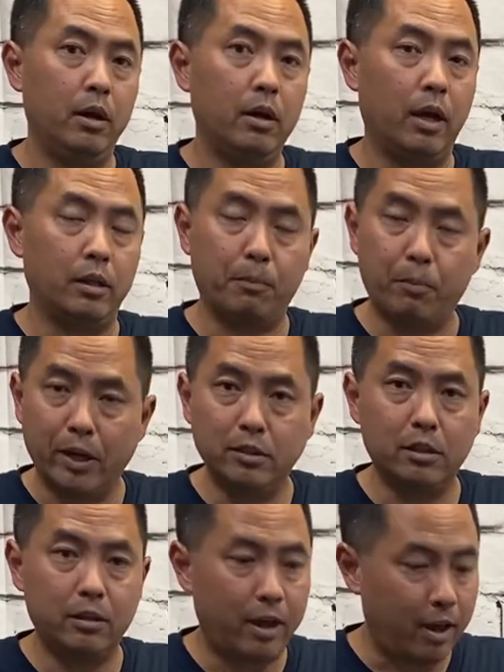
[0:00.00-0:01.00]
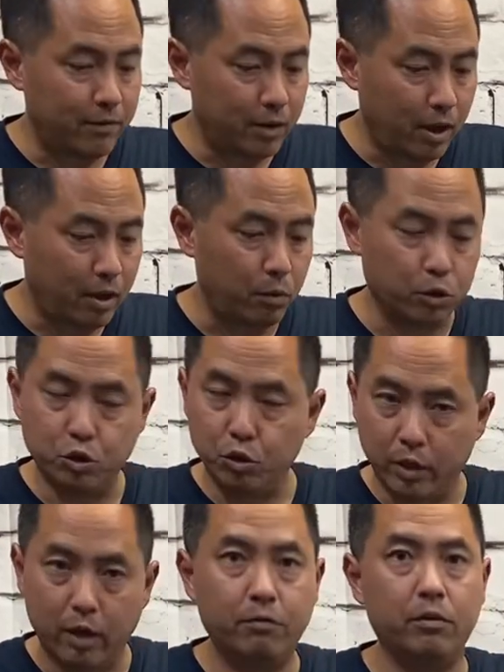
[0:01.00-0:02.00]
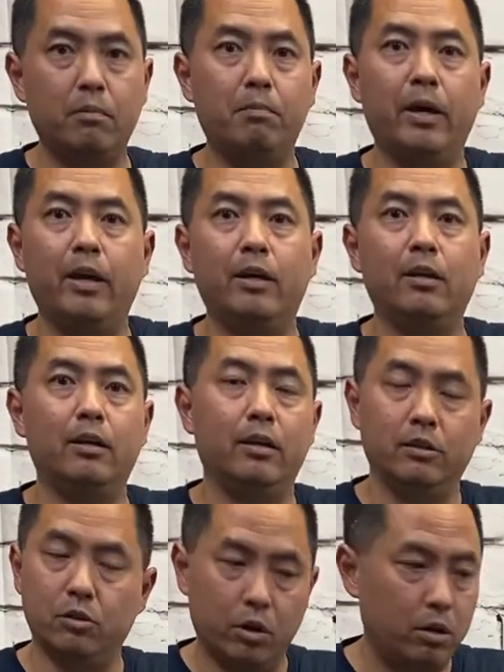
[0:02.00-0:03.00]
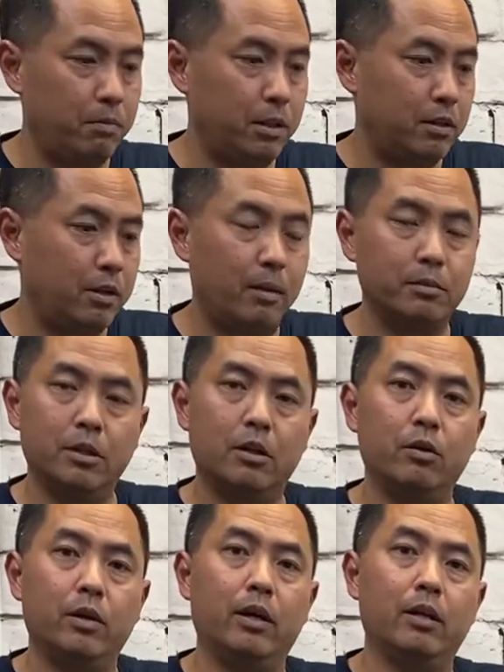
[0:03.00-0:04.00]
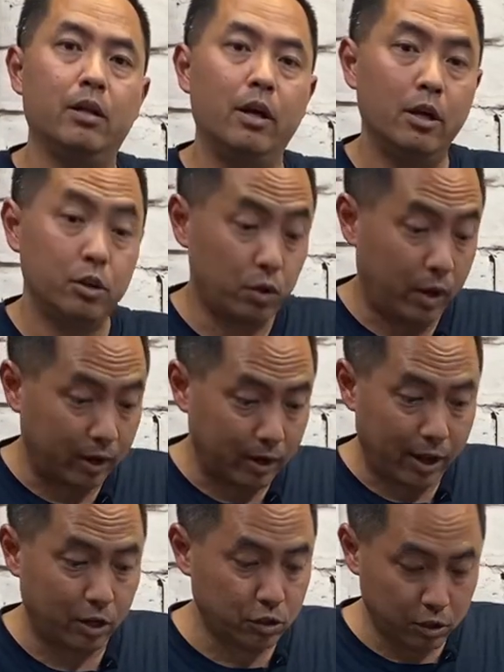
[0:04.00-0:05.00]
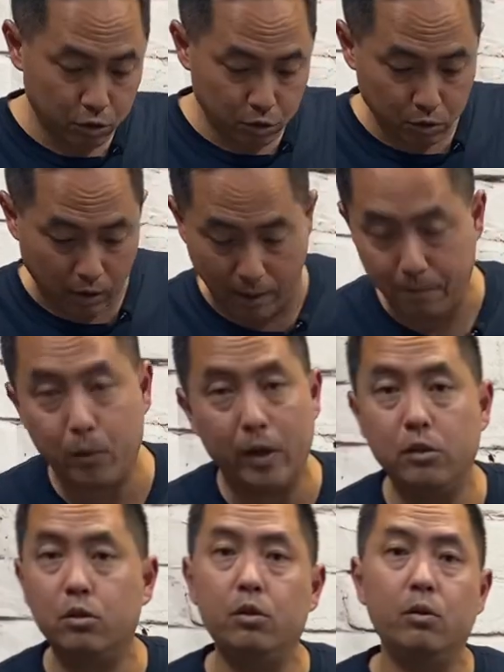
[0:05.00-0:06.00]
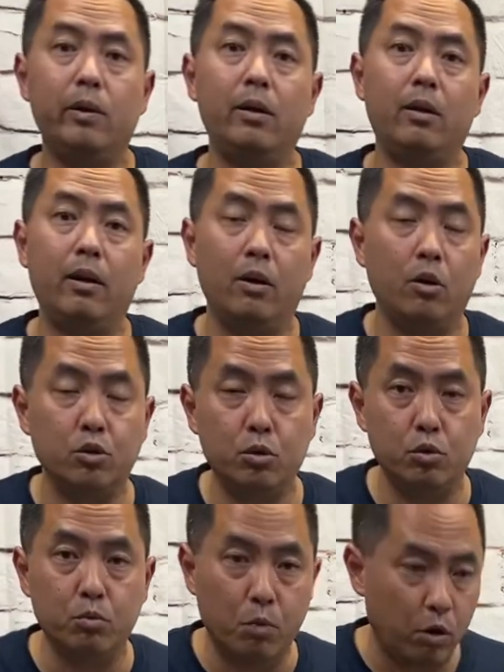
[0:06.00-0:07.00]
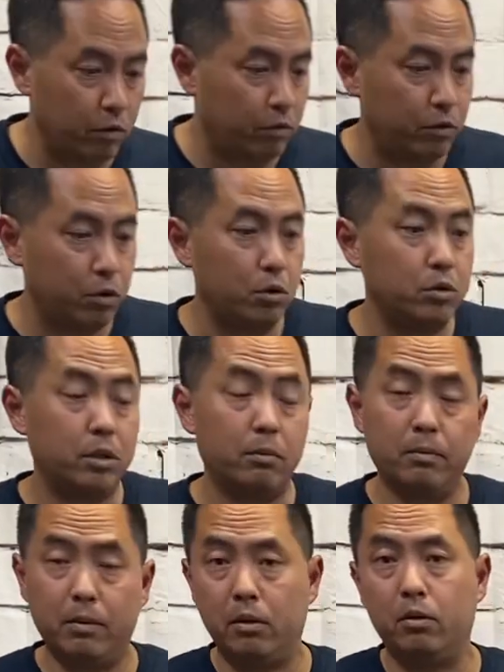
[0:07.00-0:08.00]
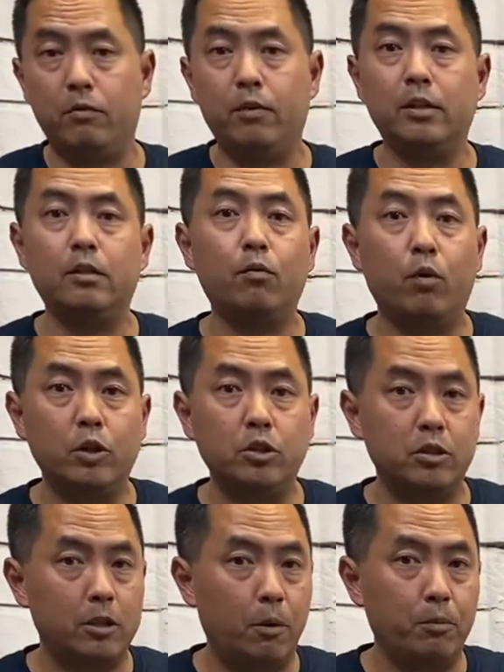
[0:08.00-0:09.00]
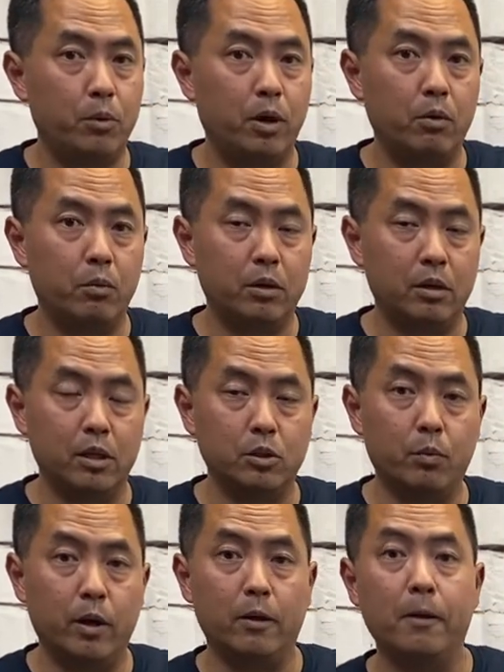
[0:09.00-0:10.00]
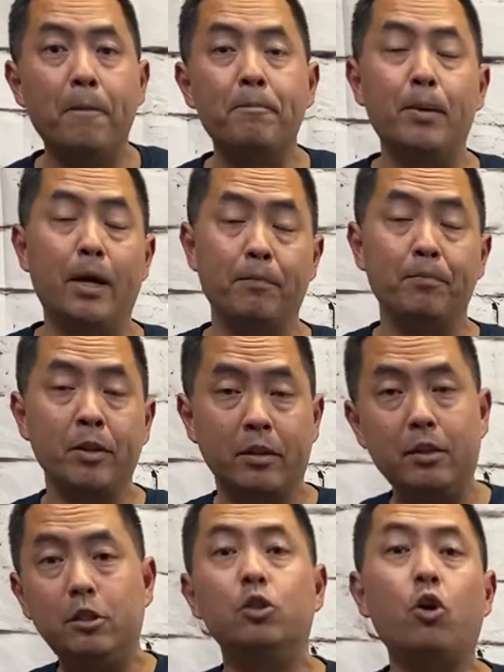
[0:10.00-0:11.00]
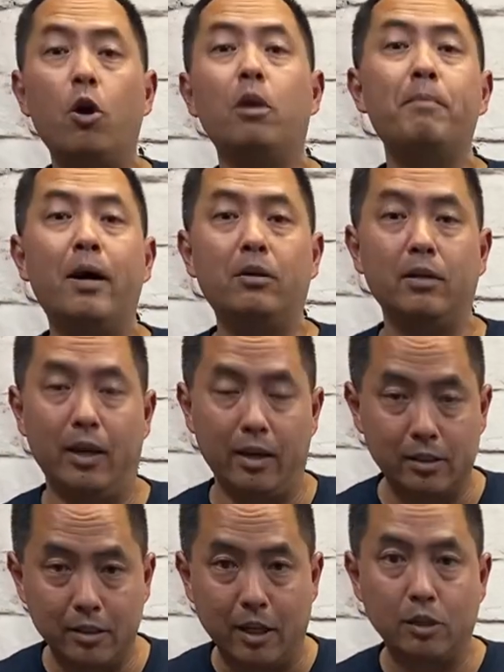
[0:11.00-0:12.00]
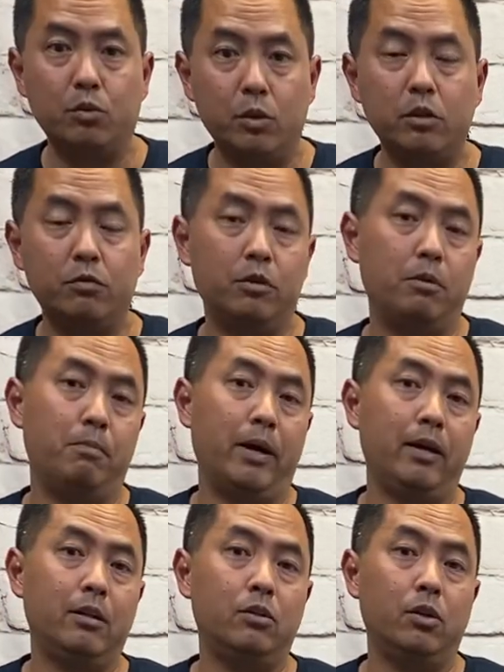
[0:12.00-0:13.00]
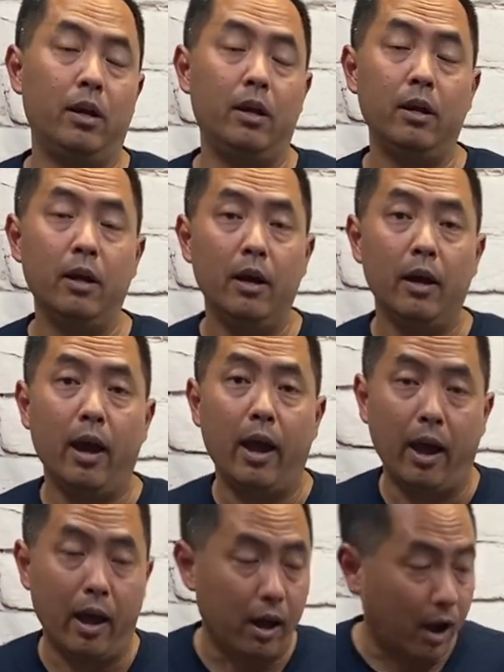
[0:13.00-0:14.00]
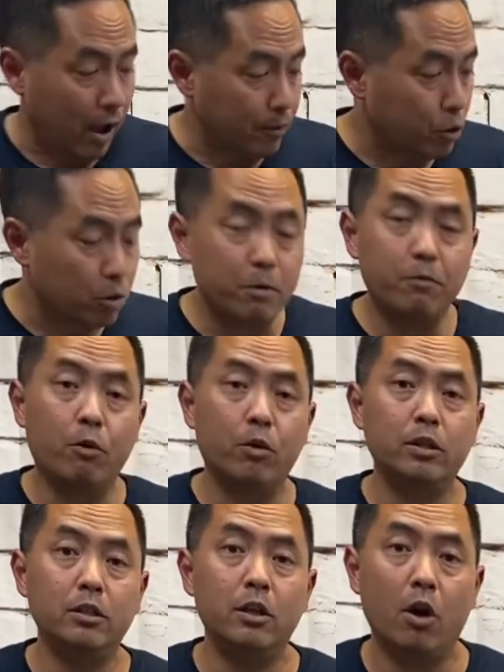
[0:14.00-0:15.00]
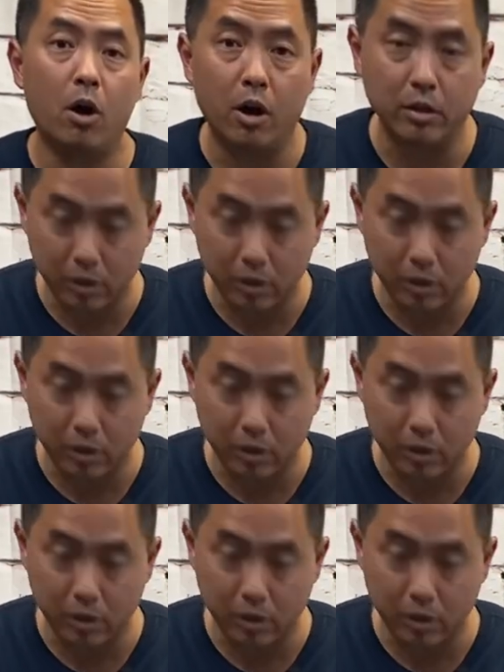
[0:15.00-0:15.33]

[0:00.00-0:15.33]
At the price that they have it at, what you get for the bike, it's going to be the top seller again. So I can actually do upgrades to it and also do more reviews. And you know, if you guys have questions, help you out with it as well. But this is all about accessories for the bike today. I'm going to be focusing on the